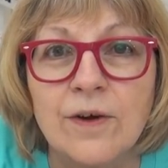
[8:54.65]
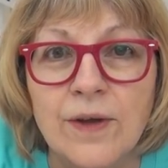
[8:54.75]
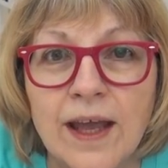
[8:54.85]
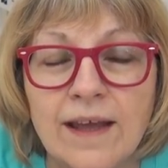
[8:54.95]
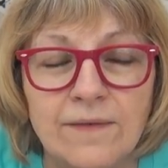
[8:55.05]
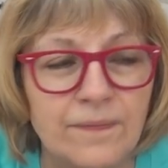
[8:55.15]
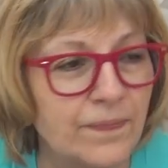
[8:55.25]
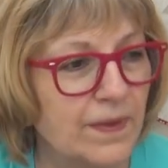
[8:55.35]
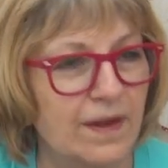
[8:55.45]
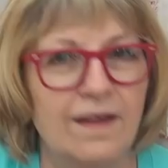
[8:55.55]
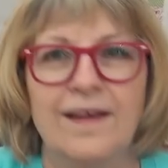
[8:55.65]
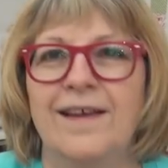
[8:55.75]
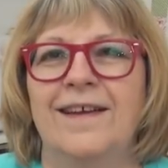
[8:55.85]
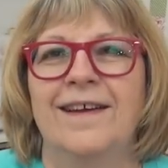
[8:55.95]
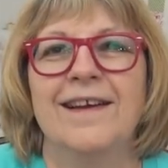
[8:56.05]
okay?
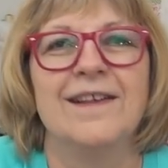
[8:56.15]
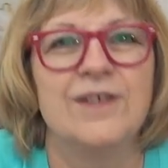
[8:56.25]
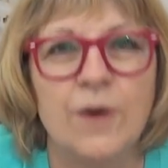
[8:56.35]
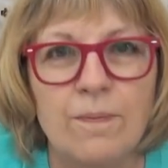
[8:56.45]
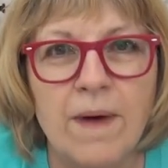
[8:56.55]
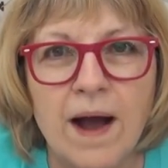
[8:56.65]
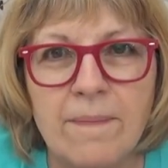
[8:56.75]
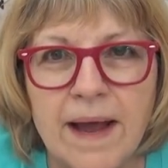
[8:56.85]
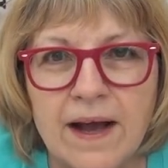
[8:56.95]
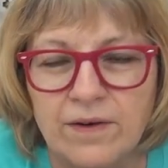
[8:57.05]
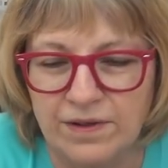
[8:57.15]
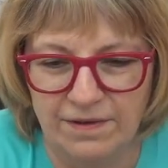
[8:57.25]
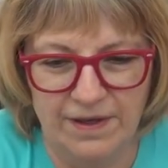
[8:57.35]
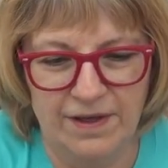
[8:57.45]
Don't pop out.